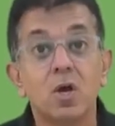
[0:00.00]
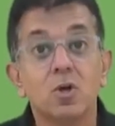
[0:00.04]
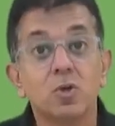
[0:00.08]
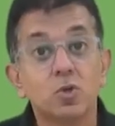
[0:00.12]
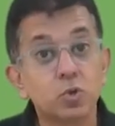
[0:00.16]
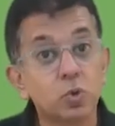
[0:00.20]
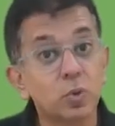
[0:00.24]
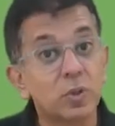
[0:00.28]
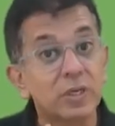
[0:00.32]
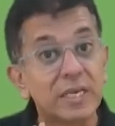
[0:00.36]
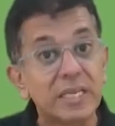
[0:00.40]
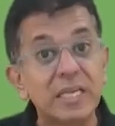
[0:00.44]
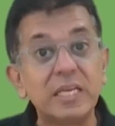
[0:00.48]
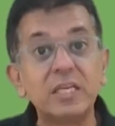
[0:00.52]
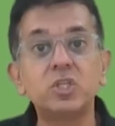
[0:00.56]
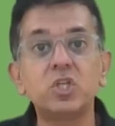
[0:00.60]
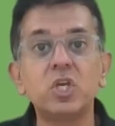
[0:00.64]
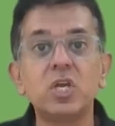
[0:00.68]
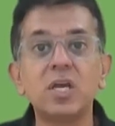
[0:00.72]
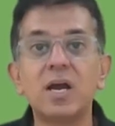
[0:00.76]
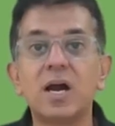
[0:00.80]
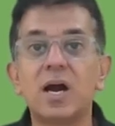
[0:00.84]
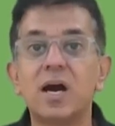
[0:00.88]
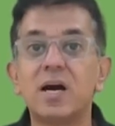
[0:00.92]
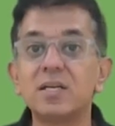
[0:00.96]
So
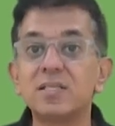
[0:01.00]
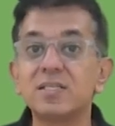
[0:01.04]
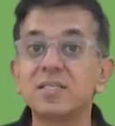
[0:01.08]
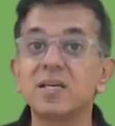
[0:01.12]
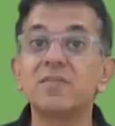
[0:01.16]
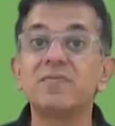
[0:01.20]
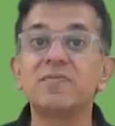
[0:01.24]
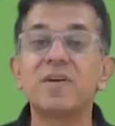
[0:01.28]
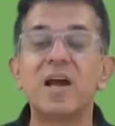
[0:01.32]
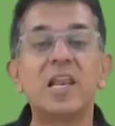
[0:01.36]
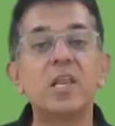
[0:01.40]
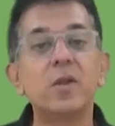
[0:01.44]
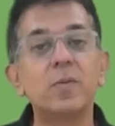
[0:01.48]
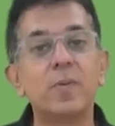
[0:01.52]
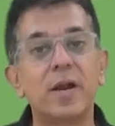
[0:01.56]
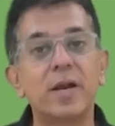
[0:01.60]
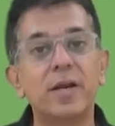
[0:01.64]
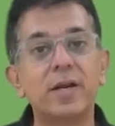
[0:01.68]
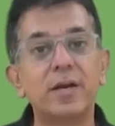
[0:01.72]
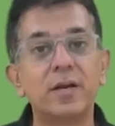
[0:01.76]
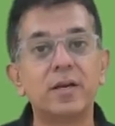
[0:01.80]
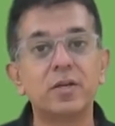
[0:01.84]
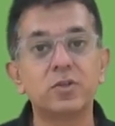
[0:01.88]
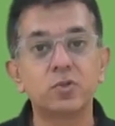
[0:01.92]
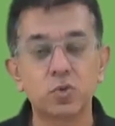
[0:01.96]
teaching hours are value
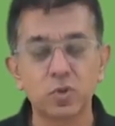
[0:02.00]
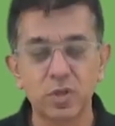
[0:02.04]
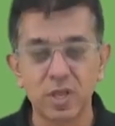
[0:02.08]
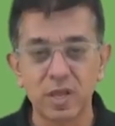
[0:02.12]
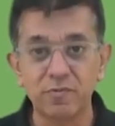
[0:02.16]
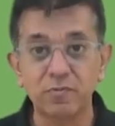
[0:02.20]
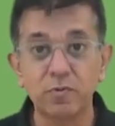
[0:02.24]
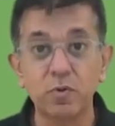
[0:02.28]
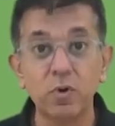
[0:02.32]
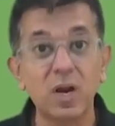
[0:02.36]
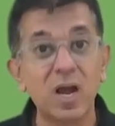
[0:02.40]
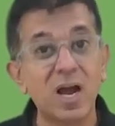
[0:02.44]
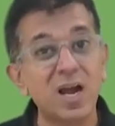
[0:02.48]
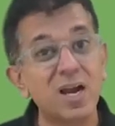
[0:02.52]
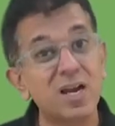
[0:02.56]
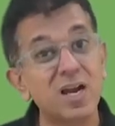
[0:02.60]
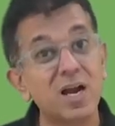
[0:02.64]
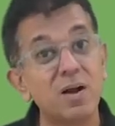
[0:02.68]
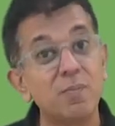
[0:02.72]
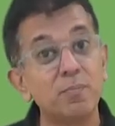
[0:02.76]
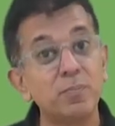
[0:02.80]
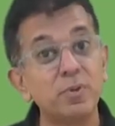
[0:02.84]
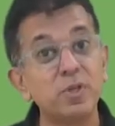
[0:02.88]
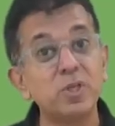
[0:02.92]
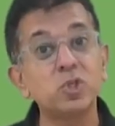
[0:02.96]
added. So therefore, a
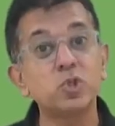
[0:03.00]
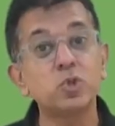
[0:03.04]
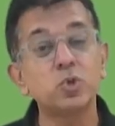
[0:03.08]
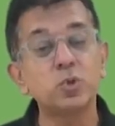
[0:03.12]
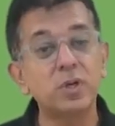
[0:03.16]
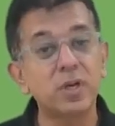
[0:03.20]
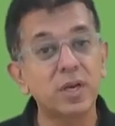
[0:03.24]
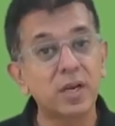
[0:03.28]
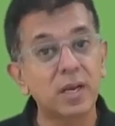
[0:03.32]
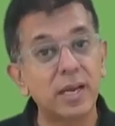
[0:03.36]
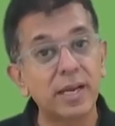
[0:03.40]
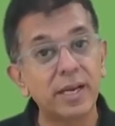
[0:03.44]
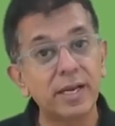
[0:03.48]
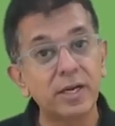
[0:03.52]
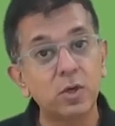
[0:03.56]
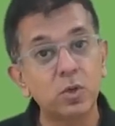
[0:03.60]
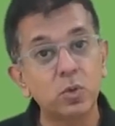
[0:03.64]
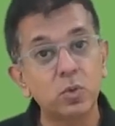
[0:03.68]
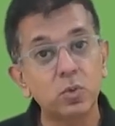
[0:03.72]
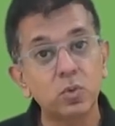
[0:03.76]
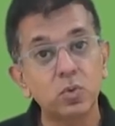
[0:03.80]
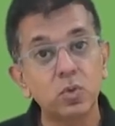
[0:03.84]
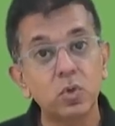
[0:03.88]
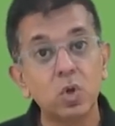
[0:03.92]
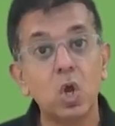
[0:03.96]
company should try
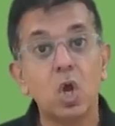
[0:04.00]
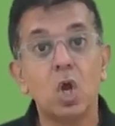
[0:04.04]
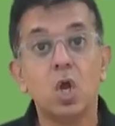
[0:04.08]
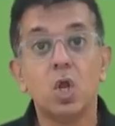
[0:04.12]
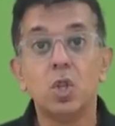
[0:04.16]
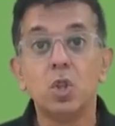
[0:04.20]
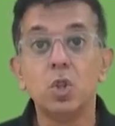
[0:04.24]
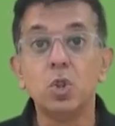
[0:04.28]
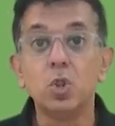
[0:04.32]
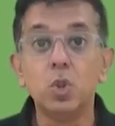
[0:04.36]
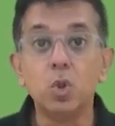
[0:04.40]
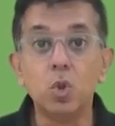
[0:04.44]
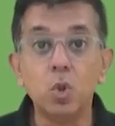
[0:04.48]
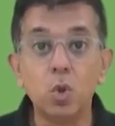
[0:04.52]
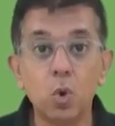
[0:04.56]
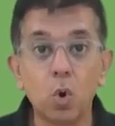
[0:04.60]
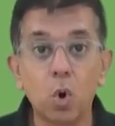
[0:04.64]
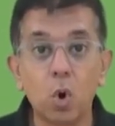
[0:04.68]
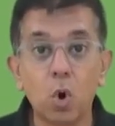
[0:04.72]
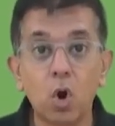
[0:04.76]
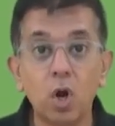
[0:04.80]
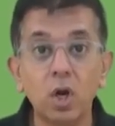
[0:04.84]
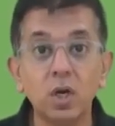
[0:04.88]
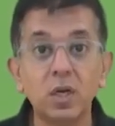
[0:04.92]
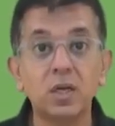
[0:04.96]
to
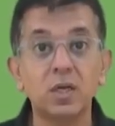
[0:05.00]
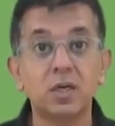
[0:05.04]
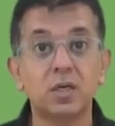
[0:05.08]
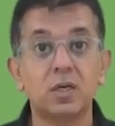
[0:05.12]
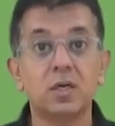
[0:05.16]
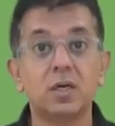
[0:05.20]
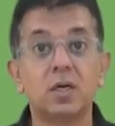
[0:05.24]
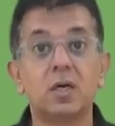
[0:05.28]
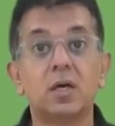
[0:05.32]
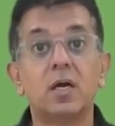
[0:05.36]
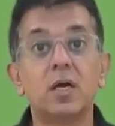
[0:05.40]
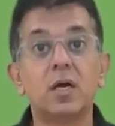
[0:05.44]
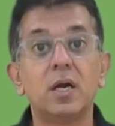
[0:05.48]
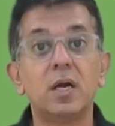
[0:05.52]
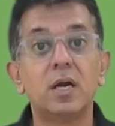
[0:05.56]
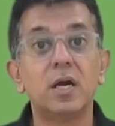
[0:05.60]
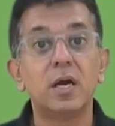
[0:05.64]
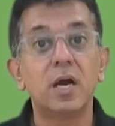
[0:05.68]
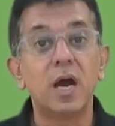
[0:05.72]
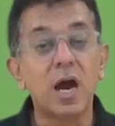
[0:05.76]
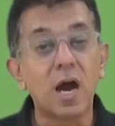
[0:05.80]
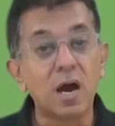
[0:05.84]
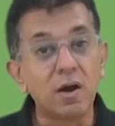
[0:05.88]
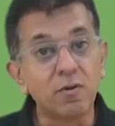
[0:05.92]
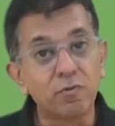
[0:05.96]
not
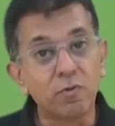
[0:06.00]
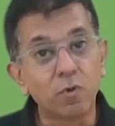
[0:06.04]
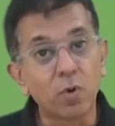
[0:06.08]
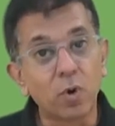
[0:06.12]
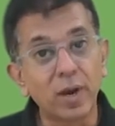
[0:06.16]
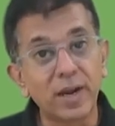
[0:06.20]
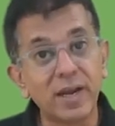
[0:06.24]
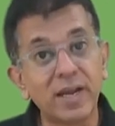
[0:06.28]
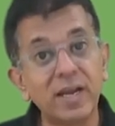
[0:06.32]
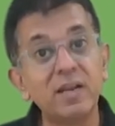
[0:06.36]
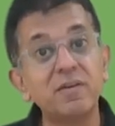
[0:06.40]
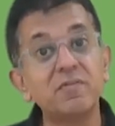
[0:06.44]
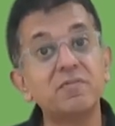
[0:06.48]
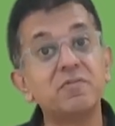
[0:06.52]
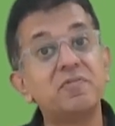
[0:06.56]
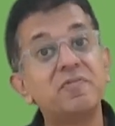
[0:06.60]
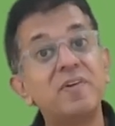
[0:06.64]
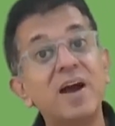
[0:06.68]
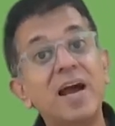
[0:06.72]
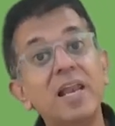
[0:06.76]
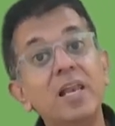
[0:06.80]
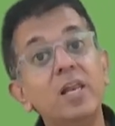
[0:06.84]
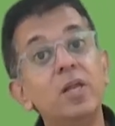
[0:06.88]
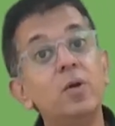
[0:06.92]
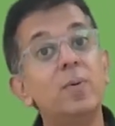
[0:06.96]
avoid
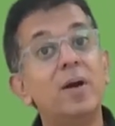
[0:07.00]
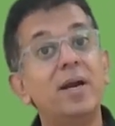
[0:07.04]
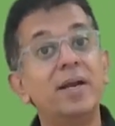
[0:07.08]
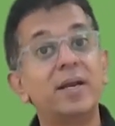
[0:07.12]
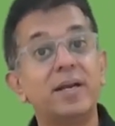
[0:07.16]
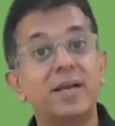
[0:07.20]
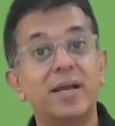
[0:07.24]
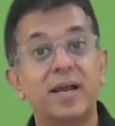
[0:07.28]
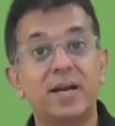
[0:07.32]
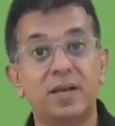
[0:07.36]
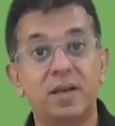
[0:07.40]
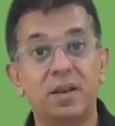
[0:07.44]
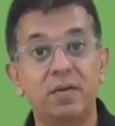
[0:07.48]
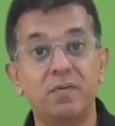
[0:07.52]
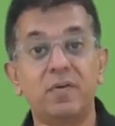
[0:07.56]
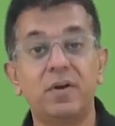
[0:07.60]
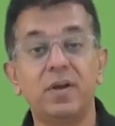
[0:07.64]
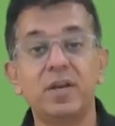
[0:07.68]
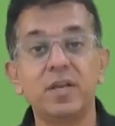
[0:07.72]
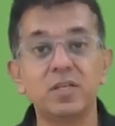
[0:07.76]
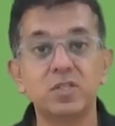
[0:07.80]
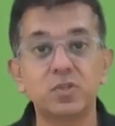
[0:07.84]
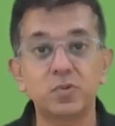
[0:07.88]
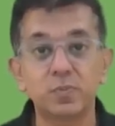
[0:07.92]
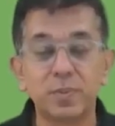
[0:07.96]
value added
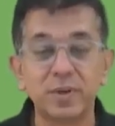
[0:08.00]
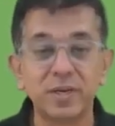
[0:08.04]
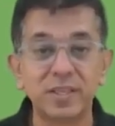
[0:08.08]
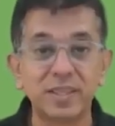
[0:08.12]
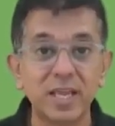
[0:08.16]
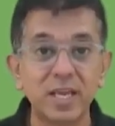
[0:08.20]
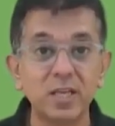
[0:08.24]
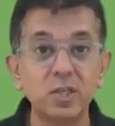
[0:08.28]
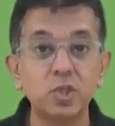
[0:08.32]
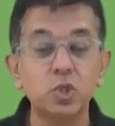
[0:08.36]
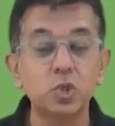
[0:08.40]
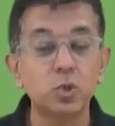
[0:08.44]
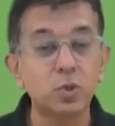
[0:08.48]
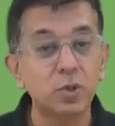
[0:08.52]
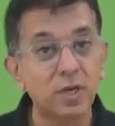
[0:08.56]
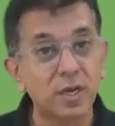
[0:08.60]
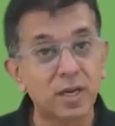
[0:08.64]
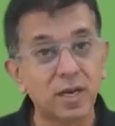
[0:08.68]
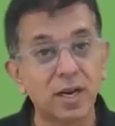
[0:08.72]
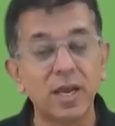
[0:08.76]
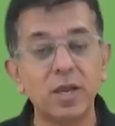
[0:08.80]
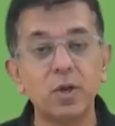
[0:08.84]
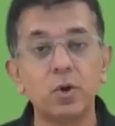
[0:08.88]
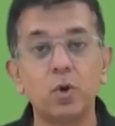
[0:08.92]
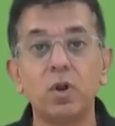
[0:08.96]
activities, but then should
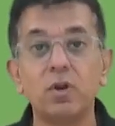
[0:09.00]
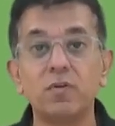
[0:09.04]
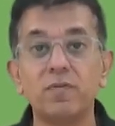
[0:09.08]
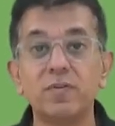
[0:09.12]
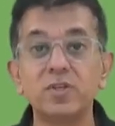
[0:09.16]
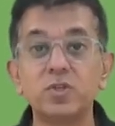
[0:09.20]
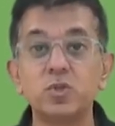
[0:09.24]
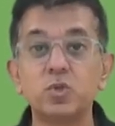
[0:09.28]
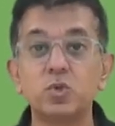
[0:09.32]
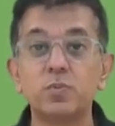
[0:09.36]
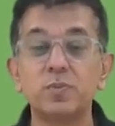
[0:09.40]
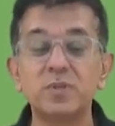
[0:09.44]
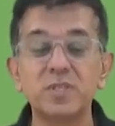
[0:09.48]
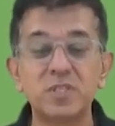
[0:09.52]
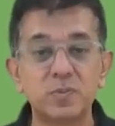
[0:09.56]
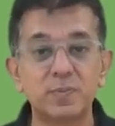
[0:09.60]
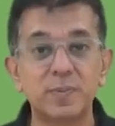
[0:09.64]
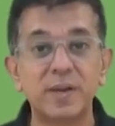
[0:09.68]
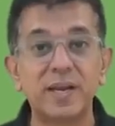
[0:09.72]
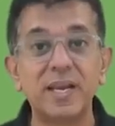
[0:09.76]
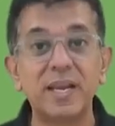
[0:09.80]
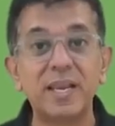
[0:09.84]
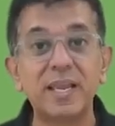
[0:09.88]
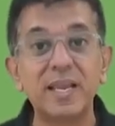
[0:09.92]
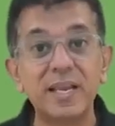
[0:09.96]
try always to be
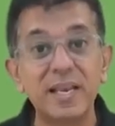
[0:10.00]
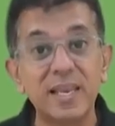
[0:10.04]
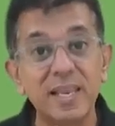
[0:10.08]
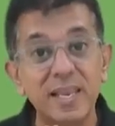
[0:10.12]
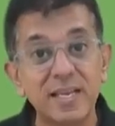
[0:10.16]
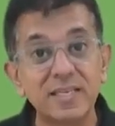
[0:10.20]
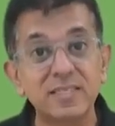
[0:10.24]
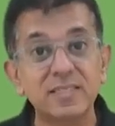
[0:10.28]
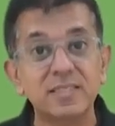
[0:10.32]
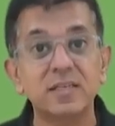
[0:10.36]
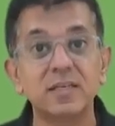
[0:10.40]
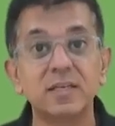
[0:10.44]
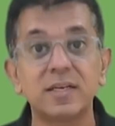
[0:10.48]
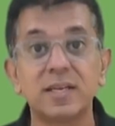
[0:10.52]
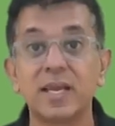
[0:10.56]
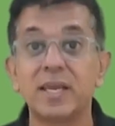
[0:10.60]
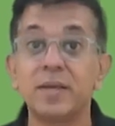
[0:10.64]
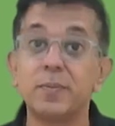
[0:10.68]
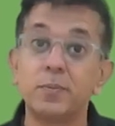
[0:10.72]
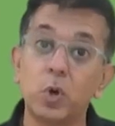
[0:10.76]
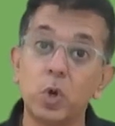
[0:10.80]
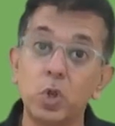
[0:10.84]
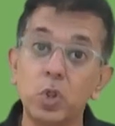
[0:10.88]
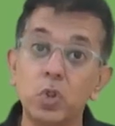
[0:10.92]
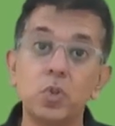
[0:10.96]
spending lesser
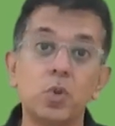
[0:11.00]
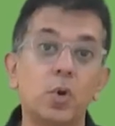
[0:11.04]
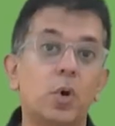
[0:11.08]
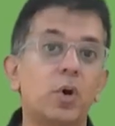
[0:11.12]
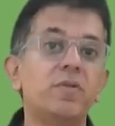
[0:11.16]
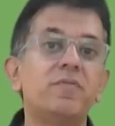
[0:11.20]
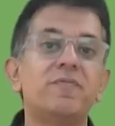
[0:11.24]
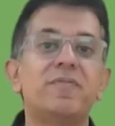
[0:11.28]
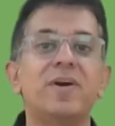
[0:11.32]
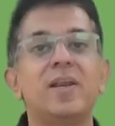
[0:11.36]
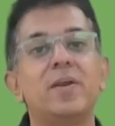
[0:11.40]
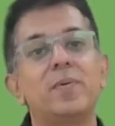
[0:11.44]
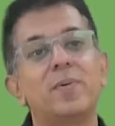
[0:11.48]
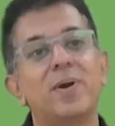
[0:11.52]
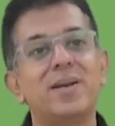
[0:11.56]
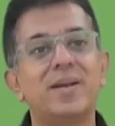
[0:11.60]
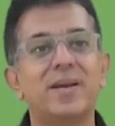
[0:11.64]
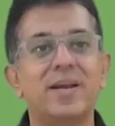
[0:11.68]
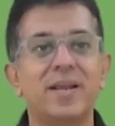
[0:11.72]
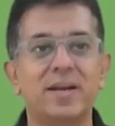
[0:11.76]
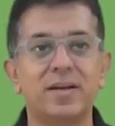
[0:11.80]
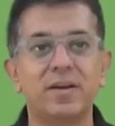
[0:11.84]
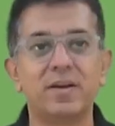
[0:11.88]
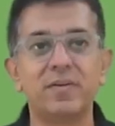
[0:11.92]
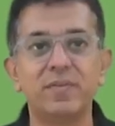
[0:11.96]
time on non-value
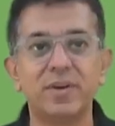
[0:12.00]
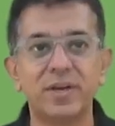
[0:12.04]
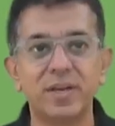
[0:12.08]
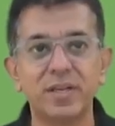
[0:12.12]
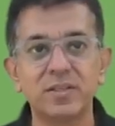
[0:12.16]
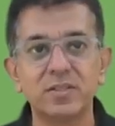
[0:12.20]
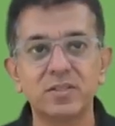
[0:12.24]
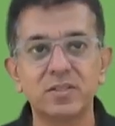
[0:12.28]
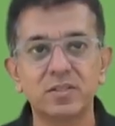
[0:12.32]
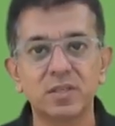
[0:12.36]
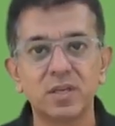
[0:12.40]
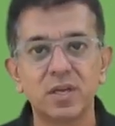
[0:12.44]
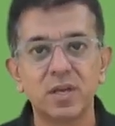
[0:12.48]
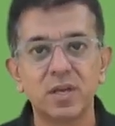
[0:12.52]
added activities.